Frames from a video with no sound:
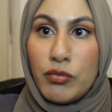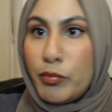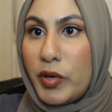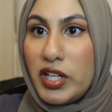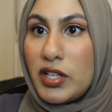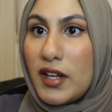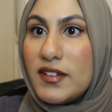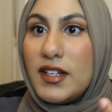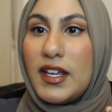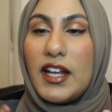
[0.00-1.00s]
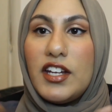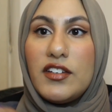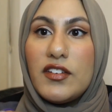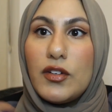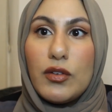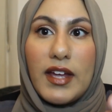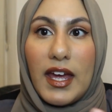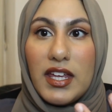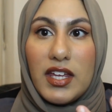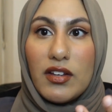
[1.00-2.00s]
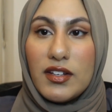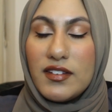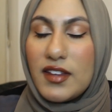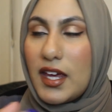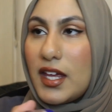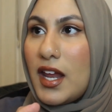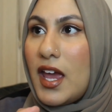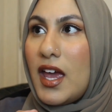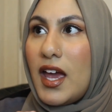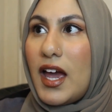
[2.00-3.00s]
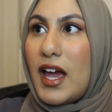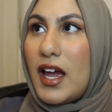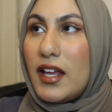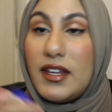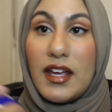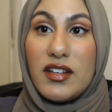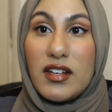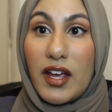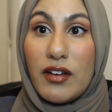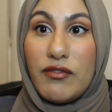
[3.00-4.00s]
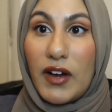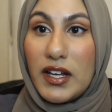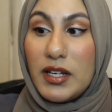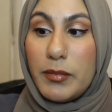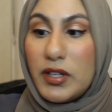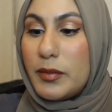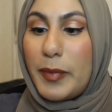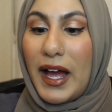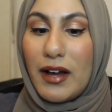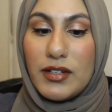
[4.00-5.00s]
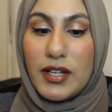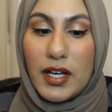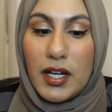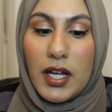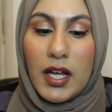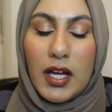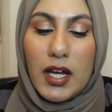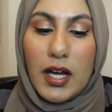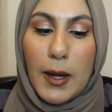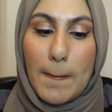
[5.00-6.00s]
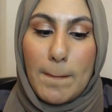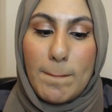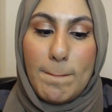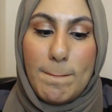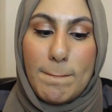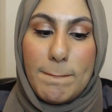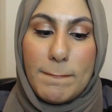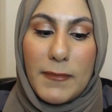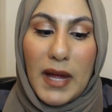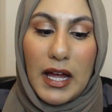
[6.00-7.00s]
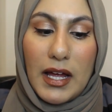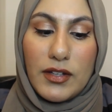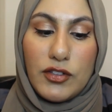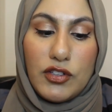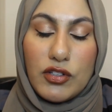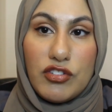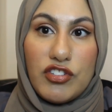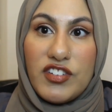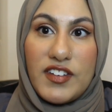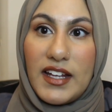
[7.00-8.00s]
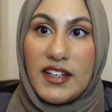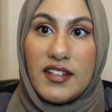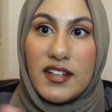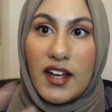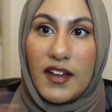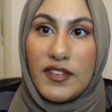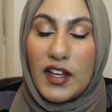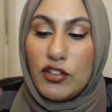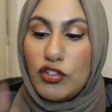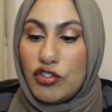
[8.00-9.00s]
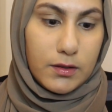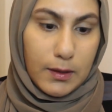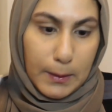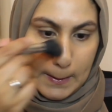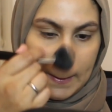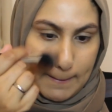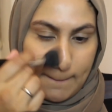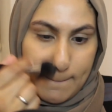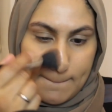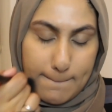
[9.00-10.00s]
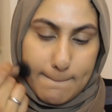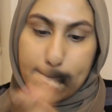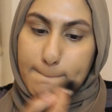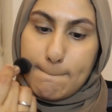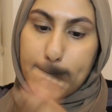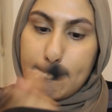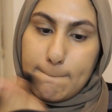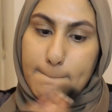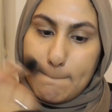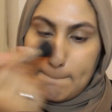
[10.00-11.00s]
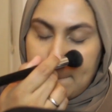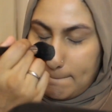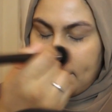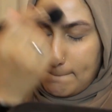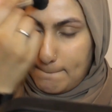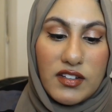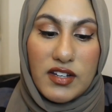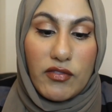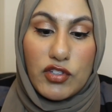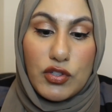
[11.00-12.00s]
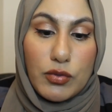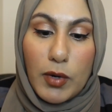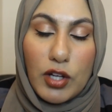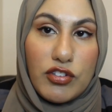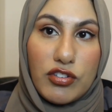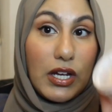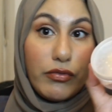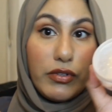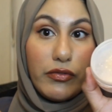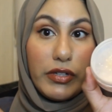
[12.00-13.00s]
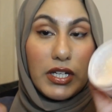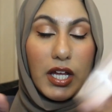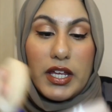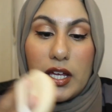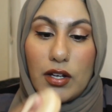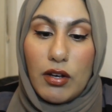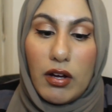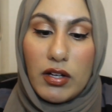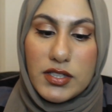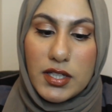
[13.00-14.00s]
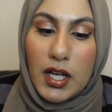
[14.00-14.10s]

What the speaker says: pretty nicely, and it doesn't look cakey on the skin. Yeah, it's like a finely milled powder, and you can just set and then you just dust off the excess, and it's never too much. I really like it a lot.